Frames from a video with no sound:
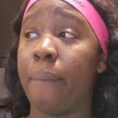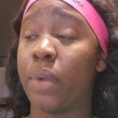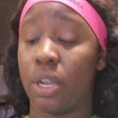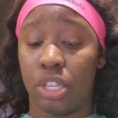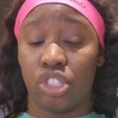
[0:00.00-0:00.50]

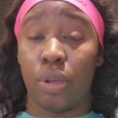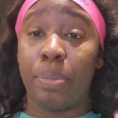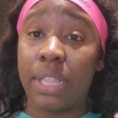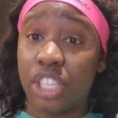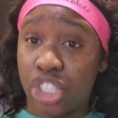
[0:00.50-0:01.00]
I'm gonna
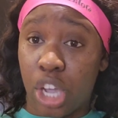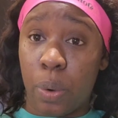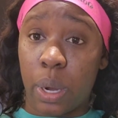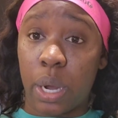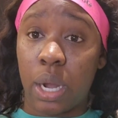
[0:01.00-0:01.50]
jump in the
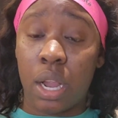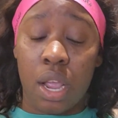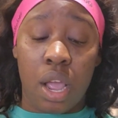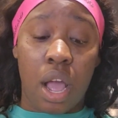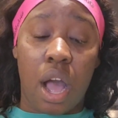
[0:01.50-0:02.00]

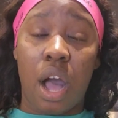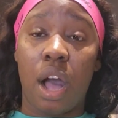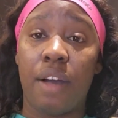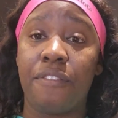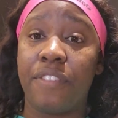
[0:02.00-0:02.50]
shower,
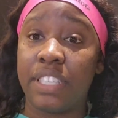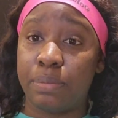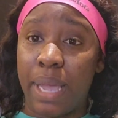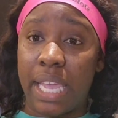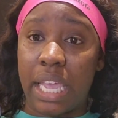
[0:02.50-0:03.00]
uh,
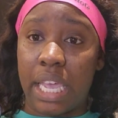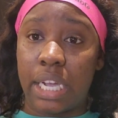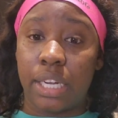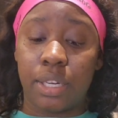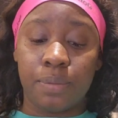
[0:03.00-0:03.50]
fix my
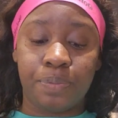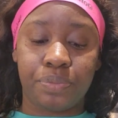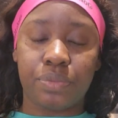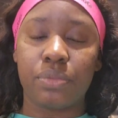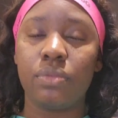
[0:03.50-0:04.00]
hair,
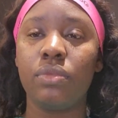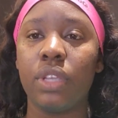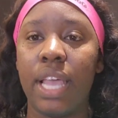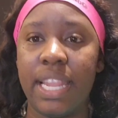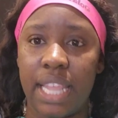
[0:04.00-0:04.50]

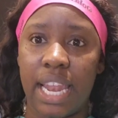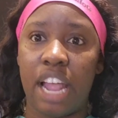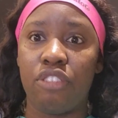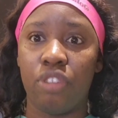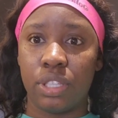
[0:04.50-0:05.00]
and
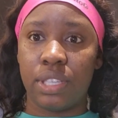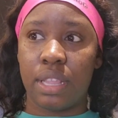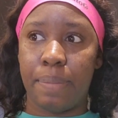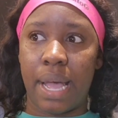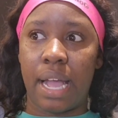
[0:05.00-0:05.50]
then I run
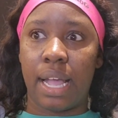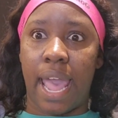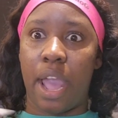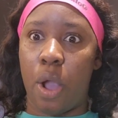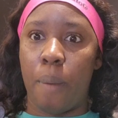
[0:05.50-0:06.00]
to the
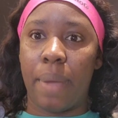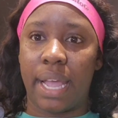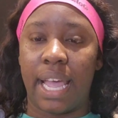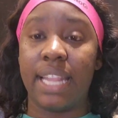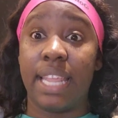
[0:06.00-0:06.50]
bank and come
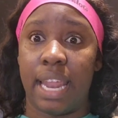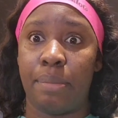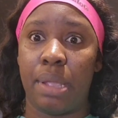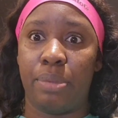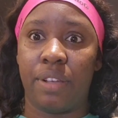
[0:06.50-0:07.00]
back and
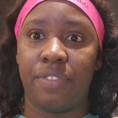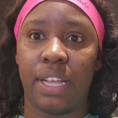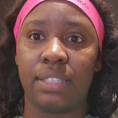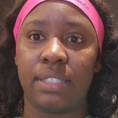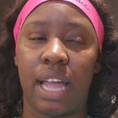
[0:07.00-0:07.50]
then I make
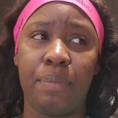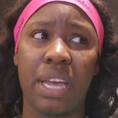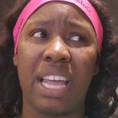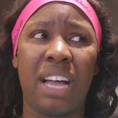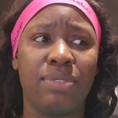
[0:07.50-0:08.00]
breakfast.
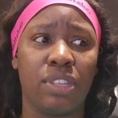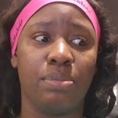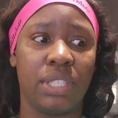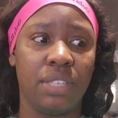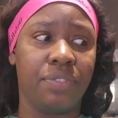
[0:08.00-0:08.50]
I'm gonna have
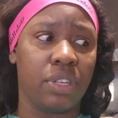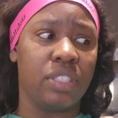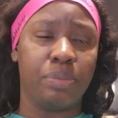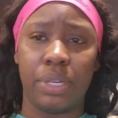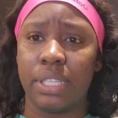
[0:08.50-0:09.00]
some tea
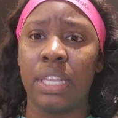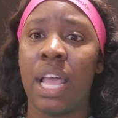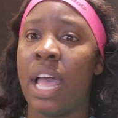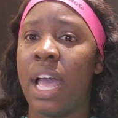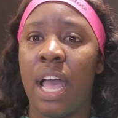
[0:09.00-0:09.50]
first, but
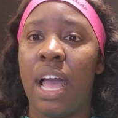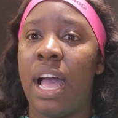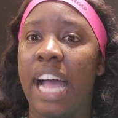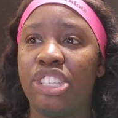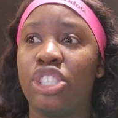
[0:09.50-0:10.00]

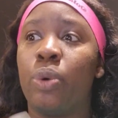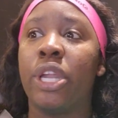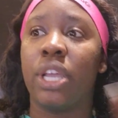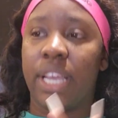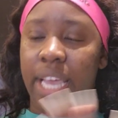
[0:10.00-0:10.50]
I just
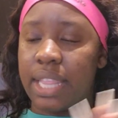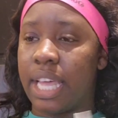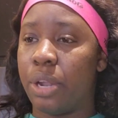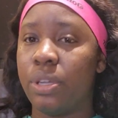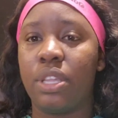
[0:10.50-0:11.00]
want to
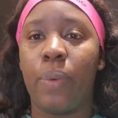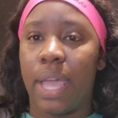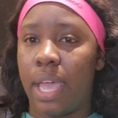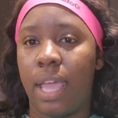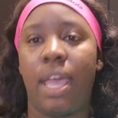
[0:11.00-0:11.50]
get that out the
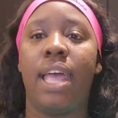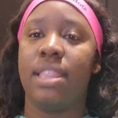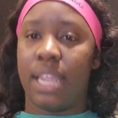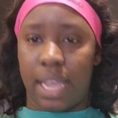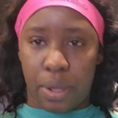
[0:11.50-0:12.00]
way
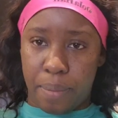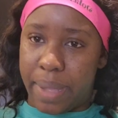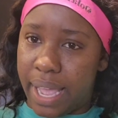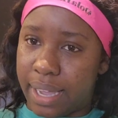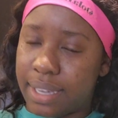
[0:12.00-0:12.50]
and then I
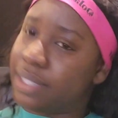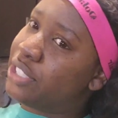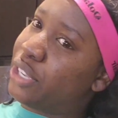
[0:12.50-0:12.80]
come back.